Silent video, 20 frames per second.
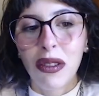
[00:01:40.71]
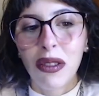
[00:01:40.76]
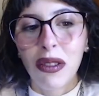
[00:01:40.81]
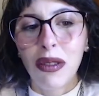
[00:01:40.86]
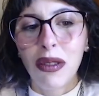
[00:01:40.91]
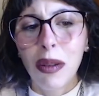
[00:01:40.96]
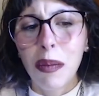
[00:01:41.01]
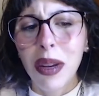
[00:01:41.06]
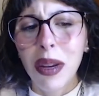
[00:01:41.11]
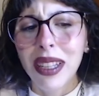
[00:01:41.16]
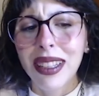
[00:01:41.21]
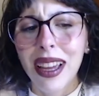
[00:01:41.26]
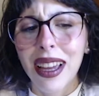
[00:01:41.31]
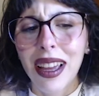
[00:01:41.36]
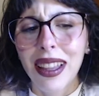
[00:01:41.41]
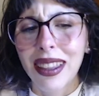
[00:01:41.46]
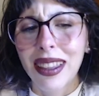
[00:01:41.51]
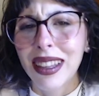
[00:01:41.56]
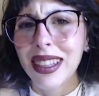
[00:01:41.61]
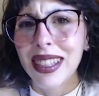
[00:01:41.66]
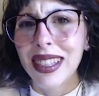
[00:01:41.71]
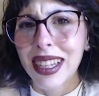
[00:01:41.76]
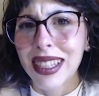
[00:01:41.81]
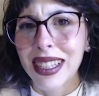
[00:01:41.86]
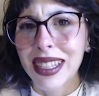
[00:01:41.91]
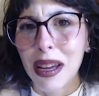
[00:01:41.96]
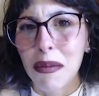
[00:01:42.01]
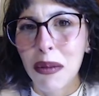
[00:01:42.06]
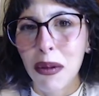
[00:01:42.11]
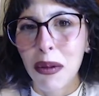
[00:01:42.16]
Repeat this
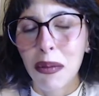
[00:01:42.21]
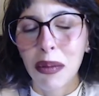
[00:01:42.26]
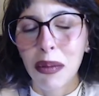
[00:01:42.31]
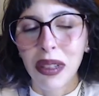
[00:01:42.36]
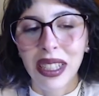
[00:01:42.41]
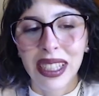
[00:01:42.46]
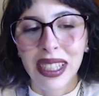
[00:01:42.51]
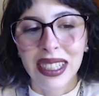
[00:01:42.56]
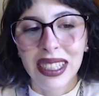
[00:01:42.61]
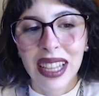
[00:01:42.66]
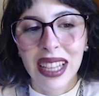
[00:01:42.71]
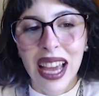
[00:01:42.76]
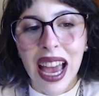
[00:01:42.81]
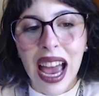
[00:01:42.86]
example, please.